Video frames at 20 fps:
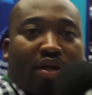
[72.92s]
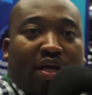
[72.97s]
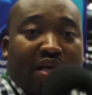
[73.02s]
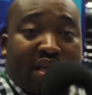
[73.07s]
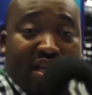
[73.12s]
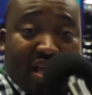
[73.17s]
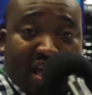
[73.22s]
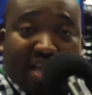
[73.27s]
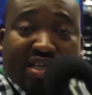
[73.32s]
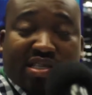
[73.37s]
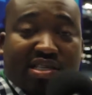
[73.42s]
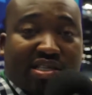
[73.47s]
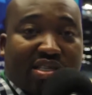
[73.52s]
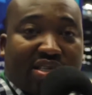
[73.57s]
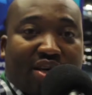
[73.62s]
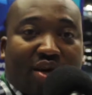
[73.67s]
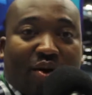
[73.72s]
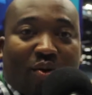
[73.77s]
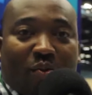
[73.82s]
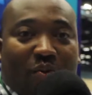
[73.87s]
Yes,
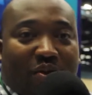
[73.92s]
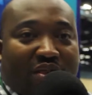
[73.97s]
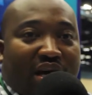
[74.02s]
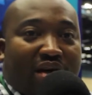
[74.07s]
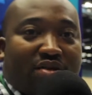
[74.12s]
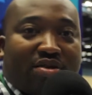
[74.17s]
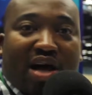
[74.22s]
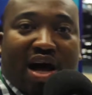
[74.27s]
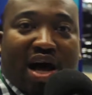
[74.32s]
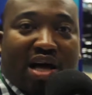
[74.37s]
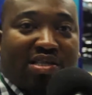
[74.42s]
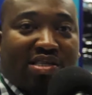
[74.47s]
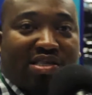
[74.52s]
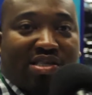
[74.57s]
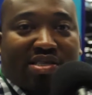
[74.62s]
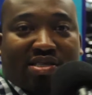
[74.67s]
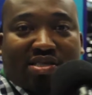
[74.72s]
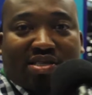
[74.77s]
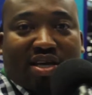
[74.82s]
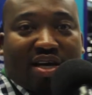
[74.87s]
without
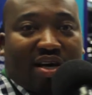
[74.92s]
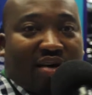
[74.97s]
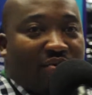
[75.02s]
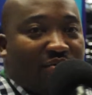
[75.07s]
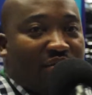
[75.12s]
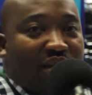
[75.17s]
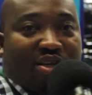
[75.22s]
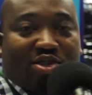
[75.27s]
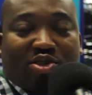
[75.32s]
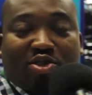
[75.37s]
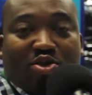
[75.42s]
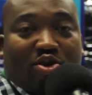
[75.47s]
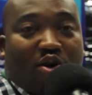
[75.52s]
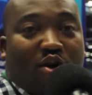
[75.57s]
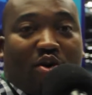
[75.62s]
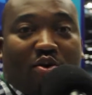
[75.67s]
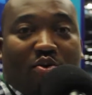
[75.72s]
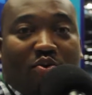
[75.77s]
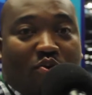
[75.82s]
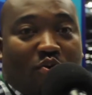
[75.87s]
us, there's
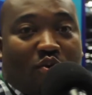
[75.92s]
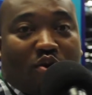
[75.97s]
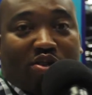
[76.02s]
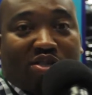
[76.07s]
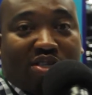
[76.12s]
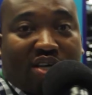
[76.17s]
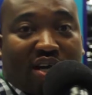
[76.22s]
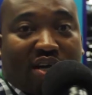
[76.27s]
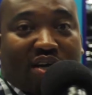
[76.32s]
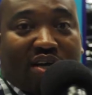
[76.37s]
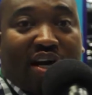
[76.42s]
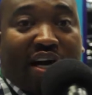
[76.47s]
no water,